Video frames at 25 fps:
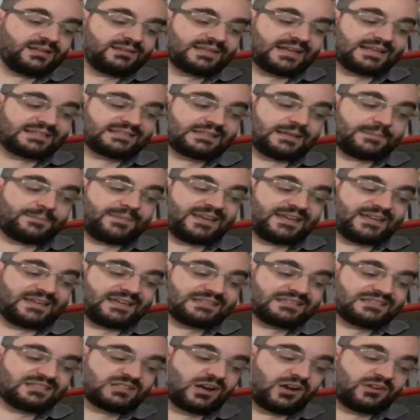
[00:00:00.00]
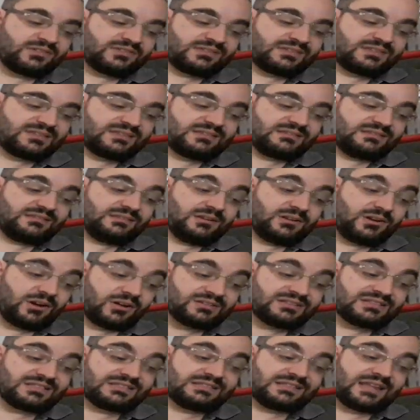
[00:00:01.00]
"That's the biggest
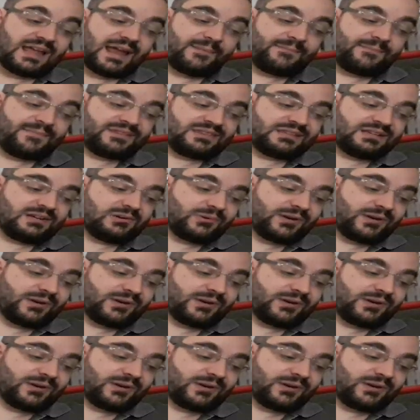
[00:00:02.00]
god's damned